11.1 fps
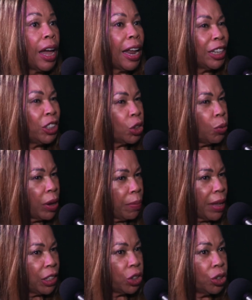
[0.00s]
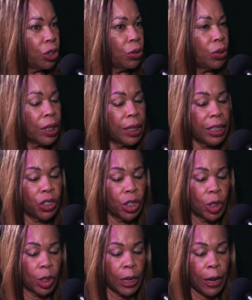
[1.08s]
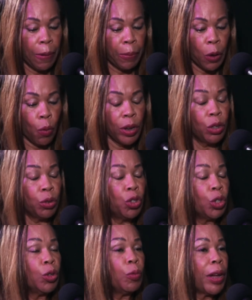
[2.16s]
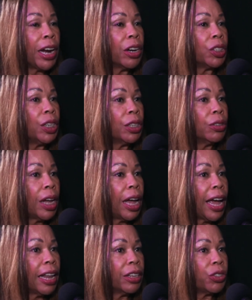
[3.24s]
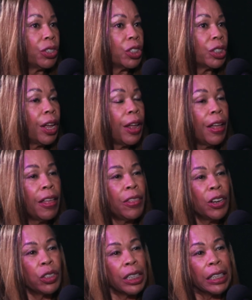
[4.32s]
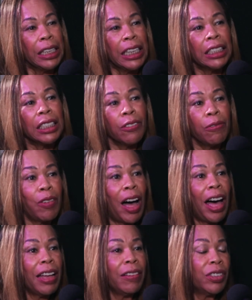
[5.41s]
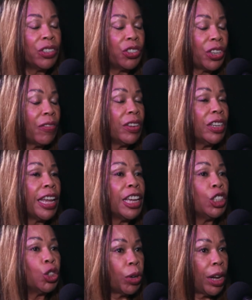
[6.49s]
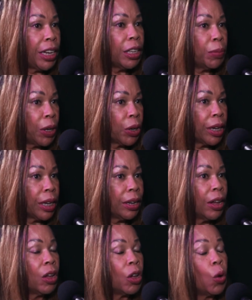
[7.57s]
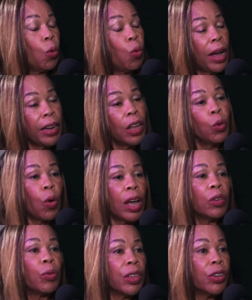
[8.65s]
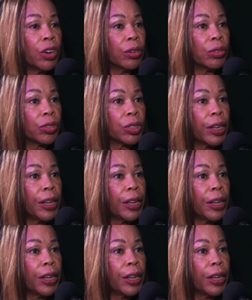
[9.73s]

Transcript: And I just want to mention, too, to the listeners, when you do peritoneal dialysis, there's at least a 5 to 7 day training period, one-on-one with a nurse.